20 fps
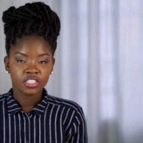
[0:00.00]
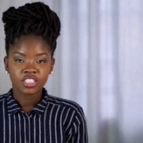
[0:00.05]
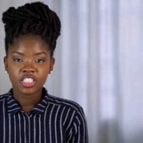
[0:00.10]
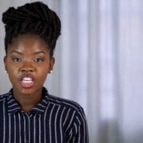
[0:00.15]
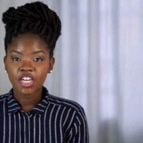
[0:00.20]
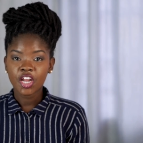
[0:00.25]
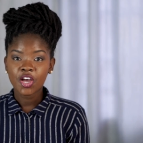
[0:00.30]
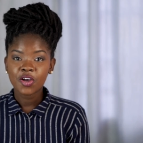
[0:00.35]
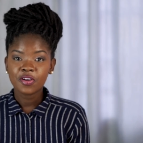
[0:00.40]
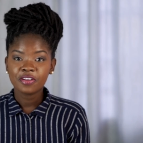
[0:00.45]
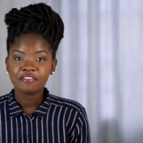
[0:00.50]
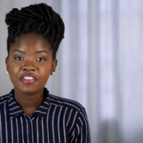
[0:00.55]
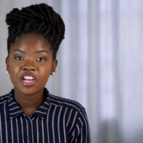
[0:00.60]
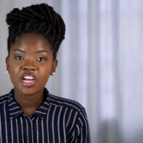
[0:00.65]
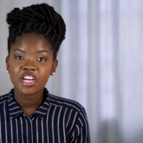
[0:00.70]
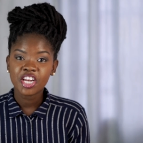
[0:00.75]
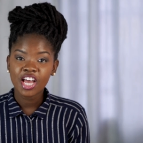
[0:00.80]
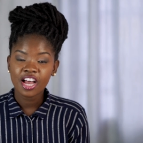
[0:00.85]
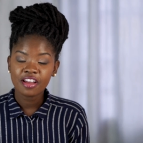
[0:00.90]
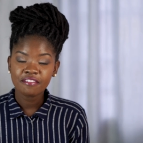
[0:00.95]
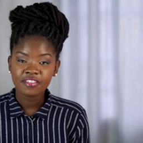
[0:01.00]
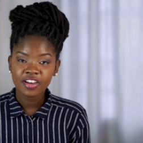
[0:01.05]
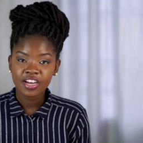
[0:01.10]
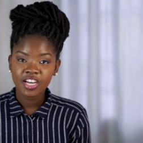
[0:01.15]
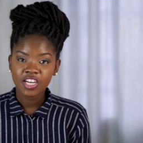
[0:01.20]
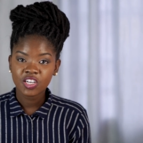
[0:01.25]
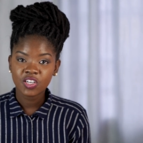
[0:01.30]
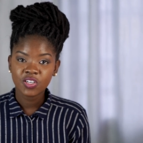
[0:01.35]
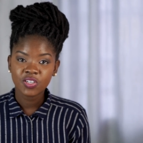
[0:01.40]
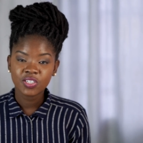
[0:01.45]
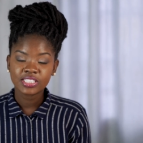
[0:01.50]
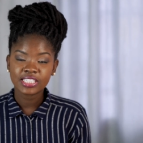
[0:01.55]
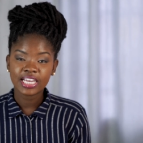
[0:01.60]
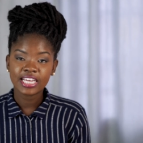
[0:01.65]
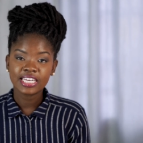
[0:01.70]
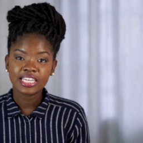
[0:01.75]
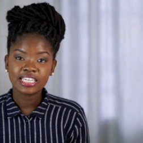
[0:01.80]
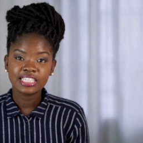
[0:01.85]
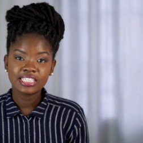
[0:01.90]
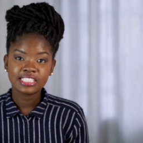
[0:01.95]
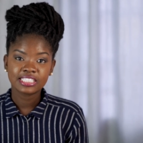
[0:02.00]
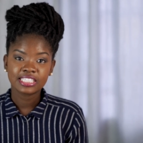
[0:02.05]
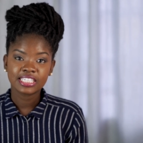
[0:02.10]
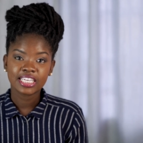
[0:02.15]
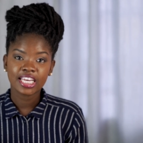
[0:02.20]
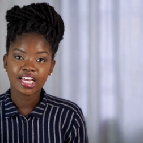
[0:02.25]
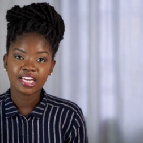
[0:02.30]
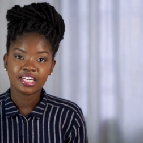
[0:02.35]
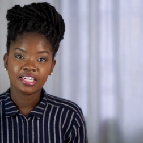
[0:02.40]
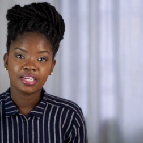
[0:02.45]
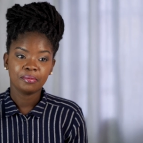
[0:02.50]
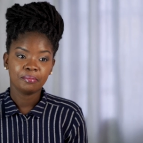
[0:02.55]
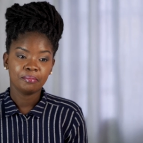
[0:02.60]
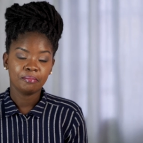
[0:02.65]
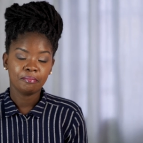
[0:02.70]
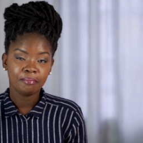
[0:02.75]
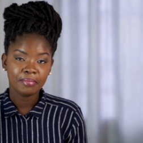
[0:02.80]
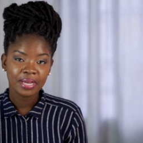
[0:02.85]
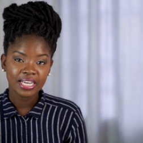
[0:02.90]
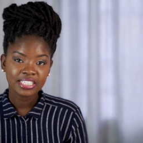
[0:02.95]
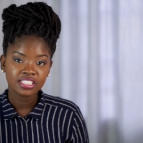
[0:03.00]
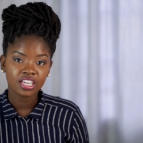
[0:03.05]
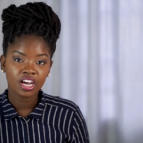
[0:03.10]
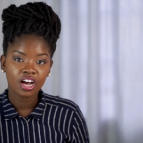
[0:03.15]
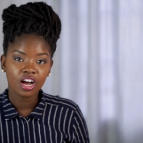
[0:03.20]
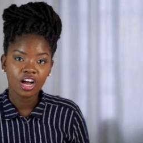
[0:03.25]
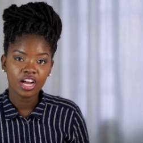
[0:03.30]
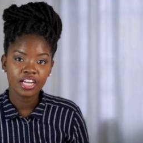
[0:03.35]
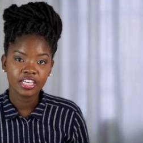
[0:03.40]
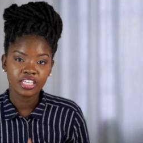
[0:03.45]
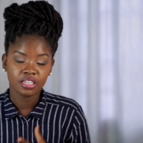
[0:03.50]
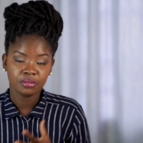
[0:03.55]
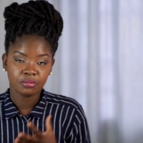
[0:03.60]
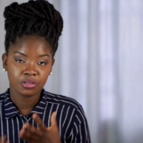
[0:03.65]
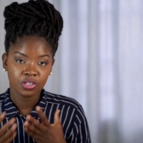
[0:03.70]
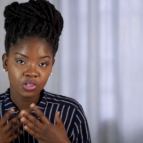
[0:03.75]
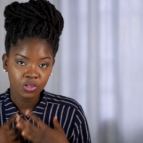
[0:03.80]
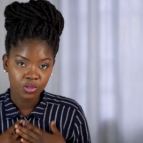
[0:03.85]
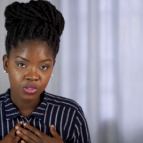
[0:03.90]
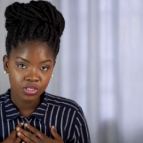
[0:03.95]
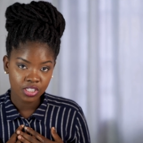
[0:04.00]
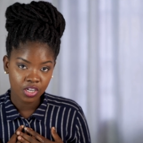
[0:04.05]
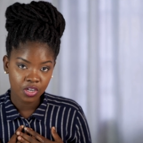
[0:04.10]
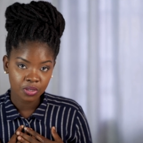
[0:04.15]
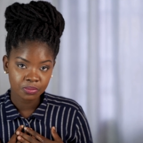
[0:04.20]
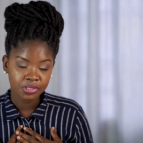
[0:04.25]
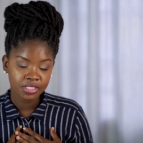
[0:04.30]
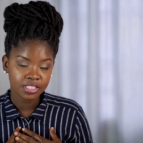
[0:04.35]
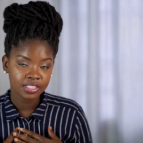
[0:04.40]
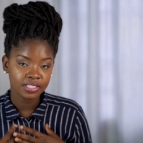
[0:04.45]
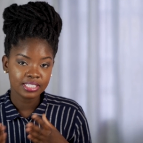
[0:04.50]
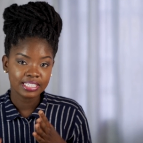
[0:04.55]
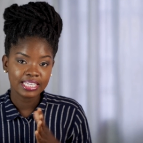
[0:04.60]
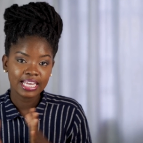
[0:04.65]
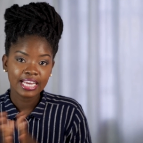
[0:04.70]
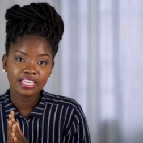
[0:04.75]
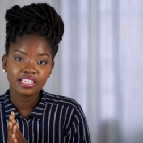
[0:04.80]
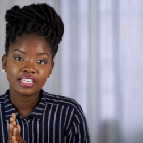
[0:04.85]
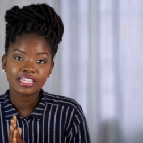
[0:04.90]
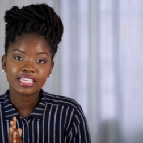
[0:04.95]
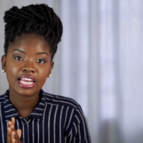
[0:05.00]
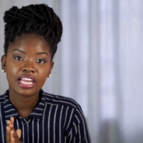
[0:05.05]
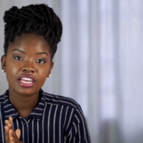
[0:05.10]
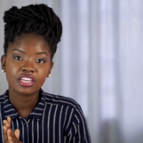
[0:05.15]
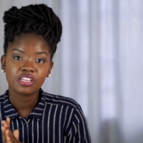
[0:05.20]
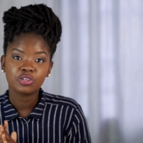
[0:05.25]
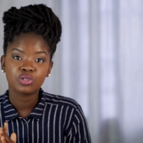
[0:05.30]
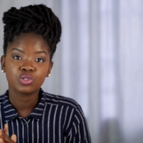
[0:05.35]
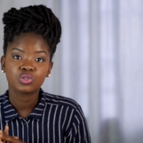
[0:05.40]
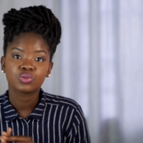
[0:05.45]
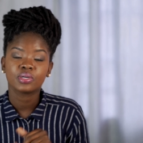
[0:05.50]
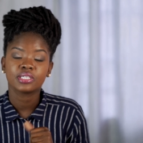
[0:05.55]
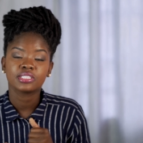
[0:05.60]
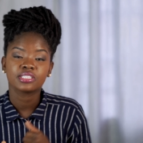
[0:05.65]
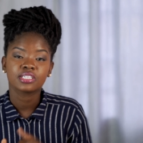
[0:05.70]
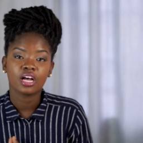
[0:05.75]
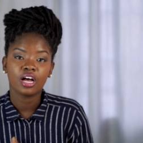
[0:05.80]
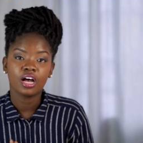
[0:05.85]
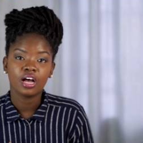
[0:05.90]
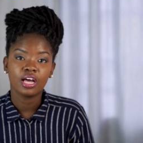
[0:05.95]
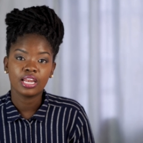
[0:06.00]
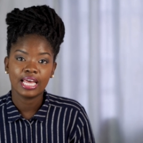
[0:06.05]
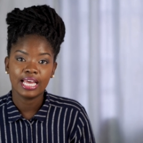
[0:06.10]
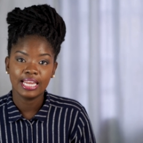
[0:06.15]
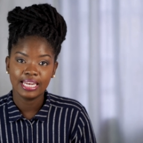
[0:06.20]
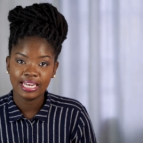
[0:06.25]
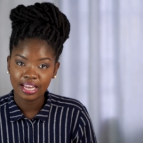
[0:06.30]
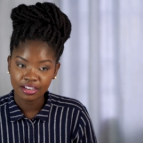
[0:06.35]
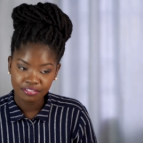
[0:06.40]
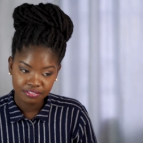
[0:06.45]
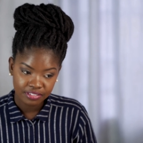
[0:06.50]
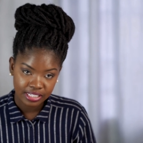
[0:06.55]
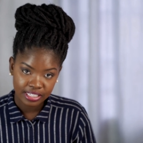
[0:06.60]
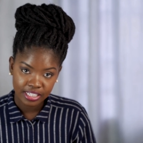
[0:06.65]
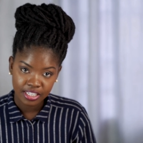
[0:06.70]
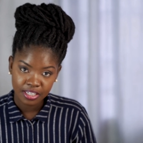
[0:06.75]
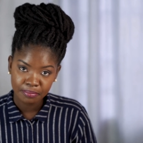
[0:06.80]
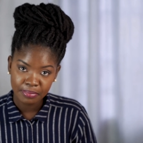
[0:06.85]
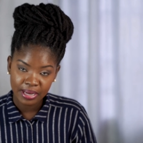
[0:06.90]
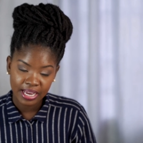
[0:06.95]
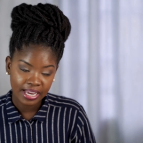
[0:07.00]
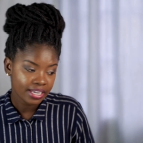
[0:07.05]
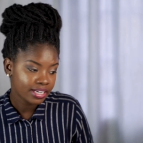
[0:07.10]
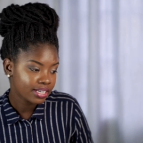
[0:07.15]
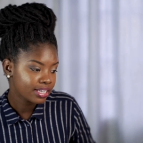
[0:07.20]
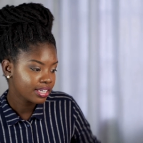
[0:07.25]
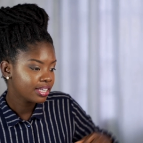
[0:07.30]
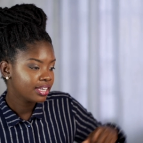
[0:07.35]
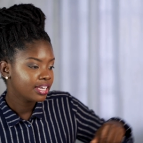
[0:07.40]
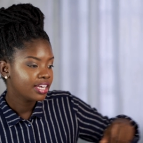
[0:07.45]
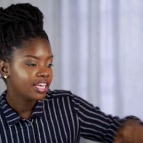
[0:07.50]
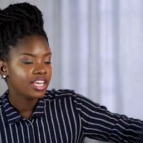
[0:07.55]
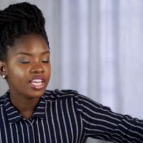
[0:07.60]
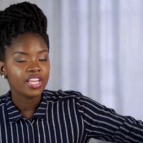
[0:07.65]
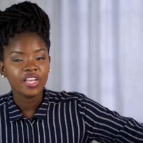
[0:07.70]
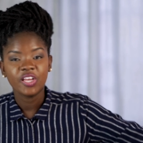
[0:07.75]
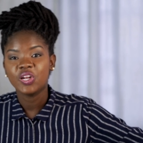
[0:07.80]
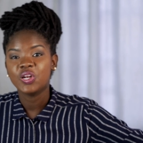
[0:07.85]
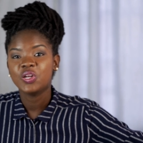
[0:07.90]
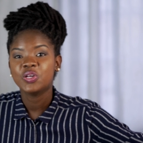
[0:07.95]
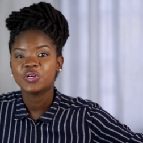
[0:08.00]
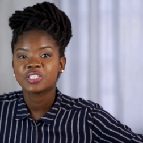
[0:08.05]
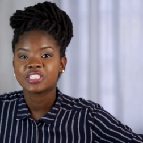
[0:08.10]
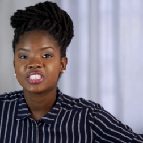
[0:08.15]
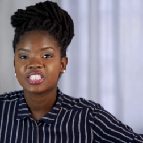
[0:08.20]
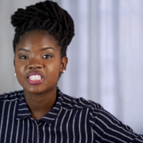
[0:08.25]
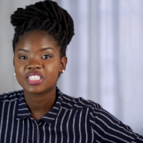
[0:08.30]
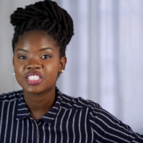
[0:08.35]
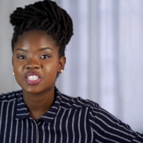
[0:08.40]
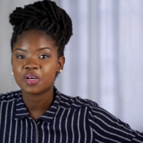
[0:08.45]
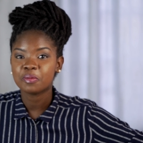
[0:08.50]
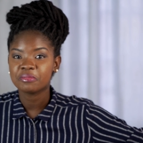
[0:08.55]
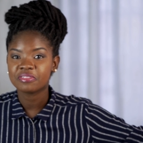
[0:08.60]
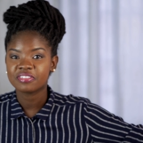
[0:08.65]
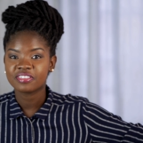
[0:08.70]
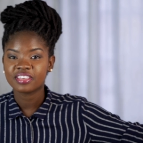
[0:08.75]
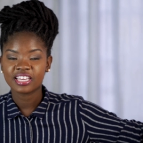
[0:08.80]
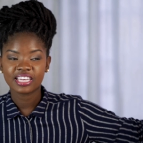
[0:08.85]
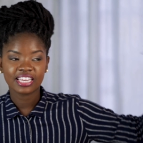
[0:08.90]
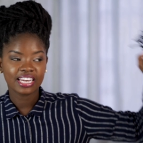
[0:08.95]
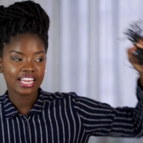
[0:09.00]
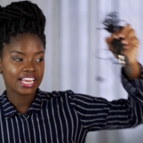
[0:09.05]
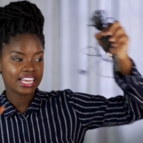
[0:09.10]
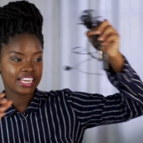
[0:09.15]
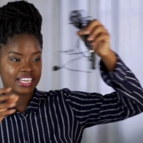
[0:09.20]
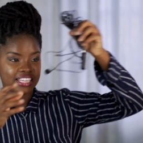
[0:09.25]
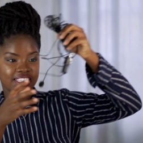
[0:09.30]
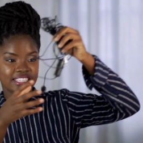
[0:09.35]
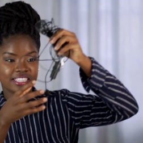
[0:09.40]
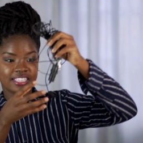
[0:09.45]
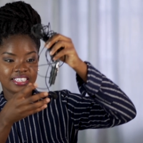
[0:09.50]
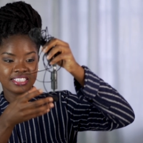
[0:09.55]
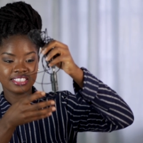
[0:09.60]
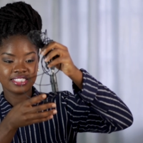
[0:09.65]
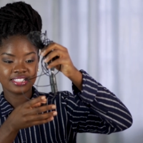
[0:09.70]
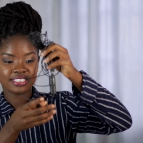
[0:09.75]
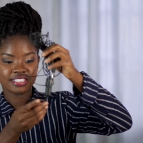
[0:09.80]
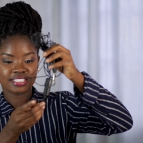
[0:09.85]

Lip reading: So now if you're not very close and you need to get better audio closer up to you, then you can use what's called a lavalier mic. It looks something like this.